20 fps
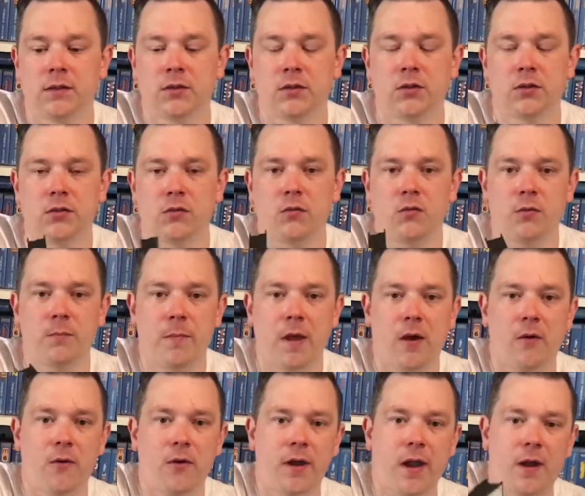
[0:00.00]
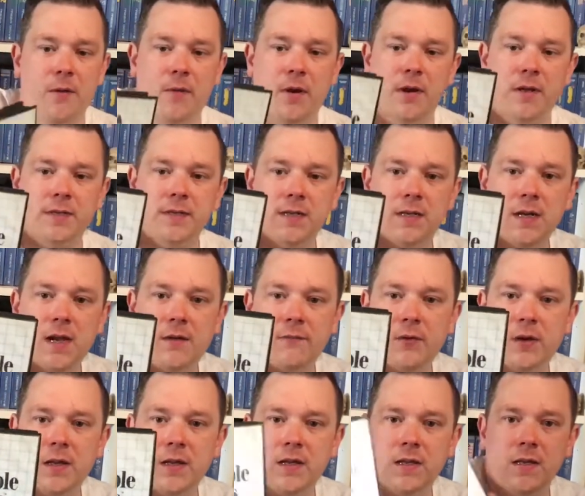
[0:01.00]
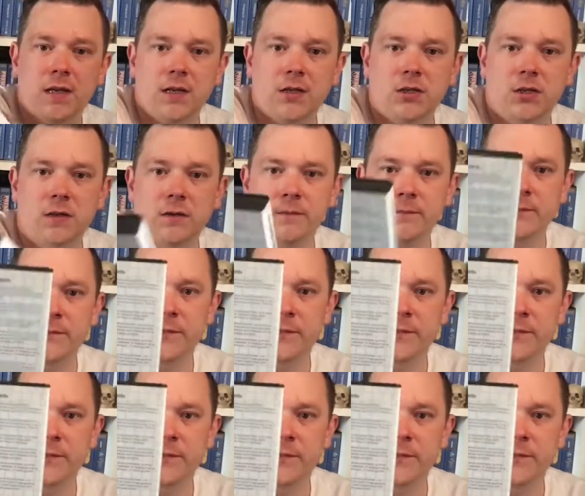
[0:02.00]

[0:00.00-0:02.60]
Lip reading: sorted me out on that one. It's in lovely condition.